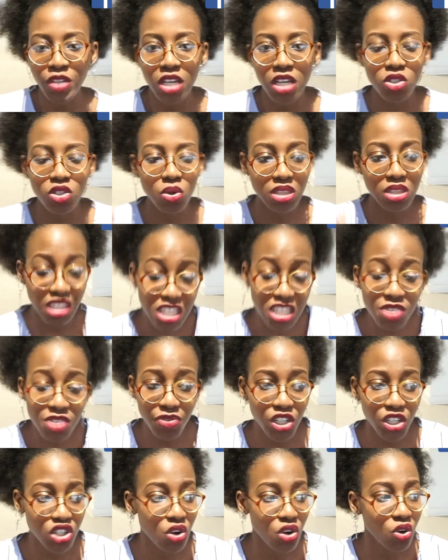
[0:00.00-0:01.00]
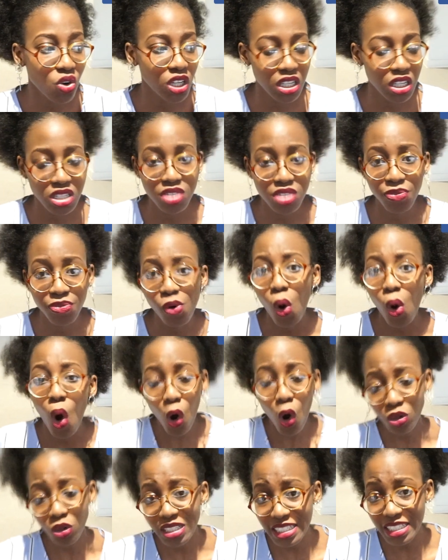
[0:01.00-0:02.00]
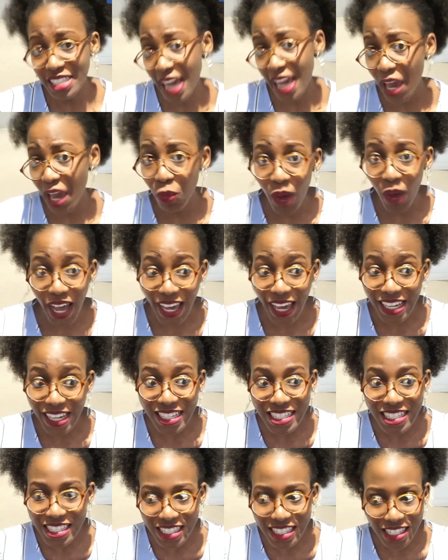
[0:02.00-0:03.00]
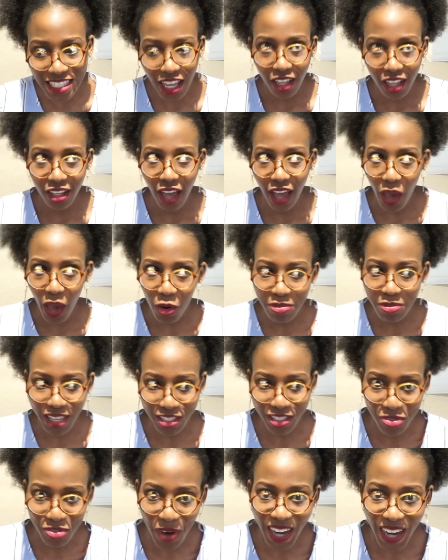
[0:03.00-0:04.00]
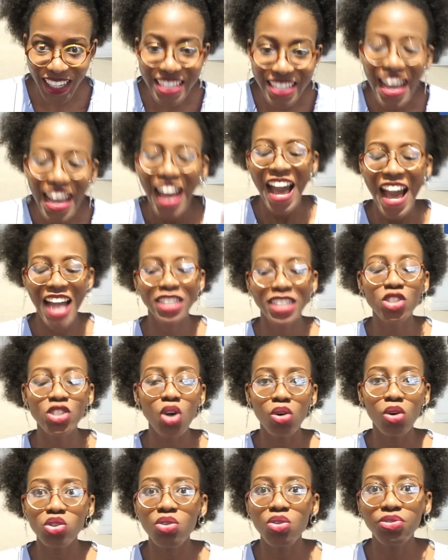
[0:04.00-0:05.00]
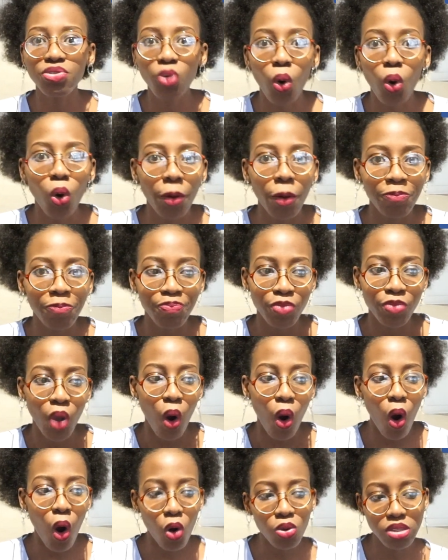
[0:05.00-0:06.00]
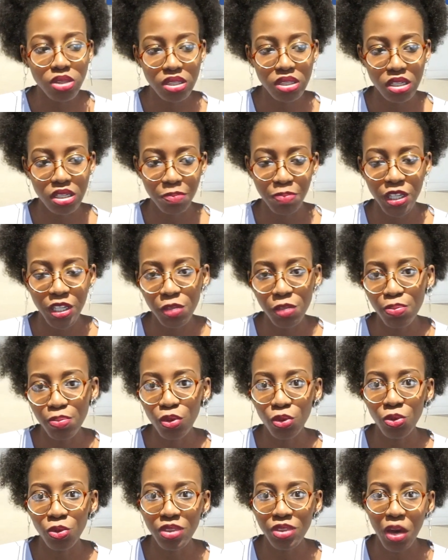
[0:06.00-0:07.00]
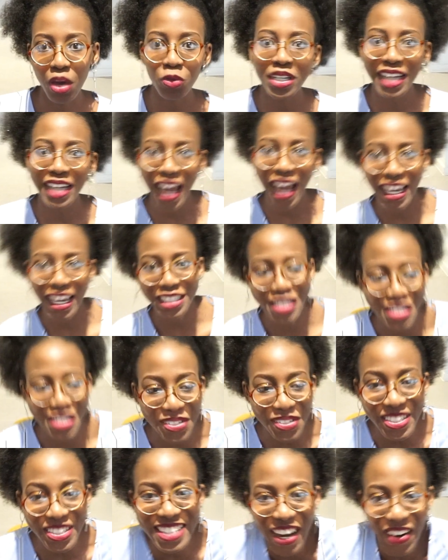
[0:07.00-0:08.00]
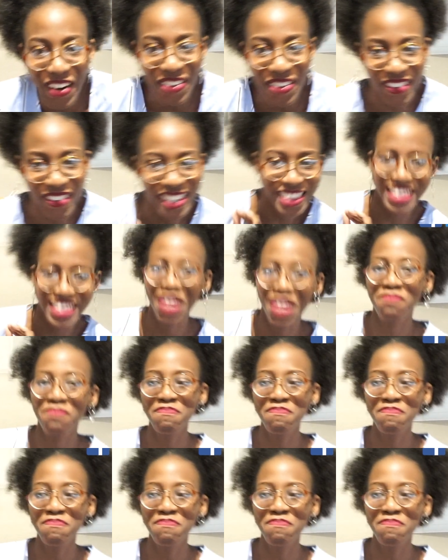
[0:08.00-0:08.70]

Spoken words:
So this video is for all the DIYers. I hope that's right. And it's also for all the people that would like to decorate their